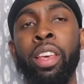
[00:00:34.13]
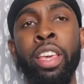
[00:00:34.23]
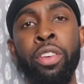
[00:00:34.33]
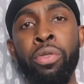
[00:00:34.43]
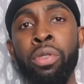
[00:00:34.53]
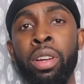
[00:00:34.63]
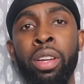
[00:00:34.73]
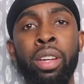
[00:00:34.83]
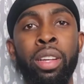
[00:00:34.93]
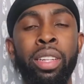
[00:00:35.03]
Hu
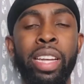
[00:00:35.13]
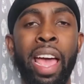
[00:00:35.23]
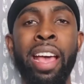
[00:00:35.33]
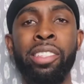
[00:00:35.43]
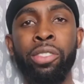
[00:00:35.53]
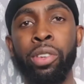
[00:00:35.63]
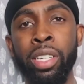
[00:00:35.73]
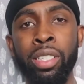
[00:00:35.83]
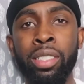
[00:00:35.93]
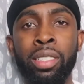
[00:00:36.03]
Dash
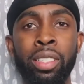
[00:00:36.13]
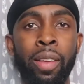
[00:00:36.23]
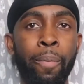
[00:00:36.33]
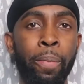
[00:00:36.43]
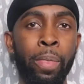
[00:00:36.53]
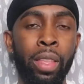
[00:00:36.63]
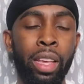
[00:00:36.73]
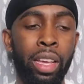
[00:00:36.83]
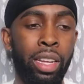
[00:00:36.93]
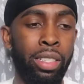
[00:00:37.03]
Greens.
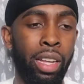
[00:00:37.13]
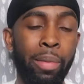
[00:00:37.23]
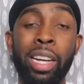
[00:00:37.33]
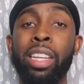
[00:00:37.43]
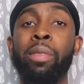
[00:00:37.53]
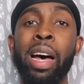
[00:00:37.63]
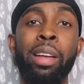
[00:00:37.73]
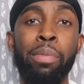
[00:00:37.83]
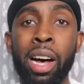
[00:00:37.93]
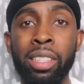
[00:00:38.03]
And I'm about to get them out the
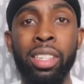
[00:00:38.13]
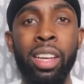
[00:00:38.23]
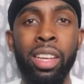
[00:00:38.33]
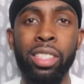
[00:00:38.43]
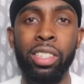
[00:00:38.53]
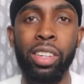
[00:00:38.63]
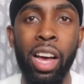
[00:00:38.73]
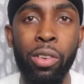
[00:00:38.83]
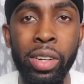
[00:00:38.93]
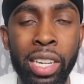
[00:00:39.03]
box, show
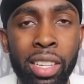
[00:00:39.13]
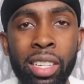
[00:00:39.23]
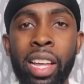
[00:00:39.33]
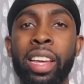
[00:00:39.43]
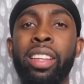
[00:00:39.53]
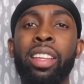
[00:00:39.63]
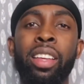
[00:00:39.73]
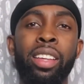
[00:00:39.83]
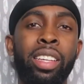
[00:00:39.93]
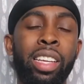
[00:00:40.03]
y'all what they look like,
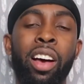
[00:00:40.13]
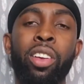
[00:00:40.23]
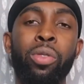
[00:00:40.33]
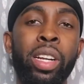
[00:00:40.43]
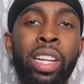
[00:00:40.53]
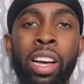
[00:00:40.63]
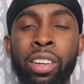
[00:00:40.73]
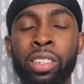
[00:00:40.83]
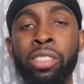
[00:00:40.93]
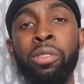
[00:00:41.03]
give y'all a rundown
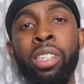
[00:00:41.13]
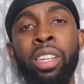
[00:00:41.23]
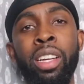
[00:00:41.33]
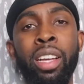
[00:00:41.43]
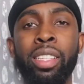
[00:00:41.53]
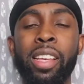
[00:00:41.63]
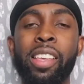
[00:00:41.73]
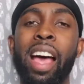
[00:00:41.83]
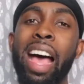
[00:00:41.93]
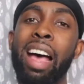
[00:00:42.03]
on them, tell you
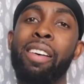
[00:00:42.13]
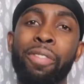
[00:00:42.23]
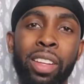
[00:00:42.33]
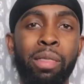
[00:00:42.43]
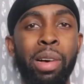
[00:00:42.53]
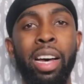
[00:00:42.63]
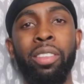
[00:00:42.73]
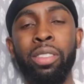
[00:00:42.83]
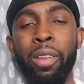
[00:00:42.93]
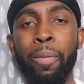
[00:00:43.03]
how I feel about
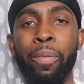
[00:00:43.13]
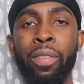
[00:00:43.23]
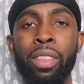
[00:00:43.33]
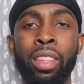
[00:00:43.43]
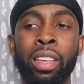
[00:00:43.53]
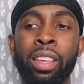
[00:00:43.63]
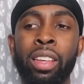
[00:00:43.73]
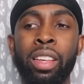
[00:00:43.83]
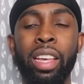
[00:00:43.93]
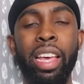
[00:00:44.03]
them,
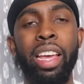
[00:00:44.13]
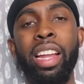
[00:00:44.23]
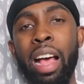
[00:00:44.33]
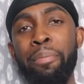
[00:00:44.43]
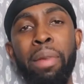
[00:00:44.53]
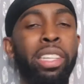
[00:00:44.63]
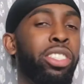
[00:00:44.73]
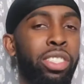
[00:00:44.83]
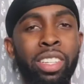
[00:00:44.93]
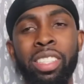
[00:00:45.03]
and I may
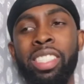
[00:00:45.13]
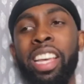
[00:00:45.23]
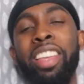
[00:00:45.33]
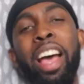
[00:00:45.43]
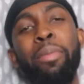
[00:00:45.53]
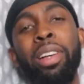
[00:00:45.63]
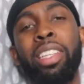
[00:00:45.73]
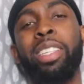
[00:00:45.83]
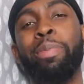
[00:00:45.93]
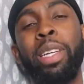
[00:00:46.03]
tell you how much I
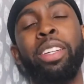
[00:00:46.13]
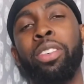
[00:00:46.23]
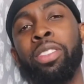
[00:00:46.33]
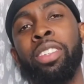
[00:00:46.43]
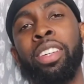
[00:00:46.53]
spent on them.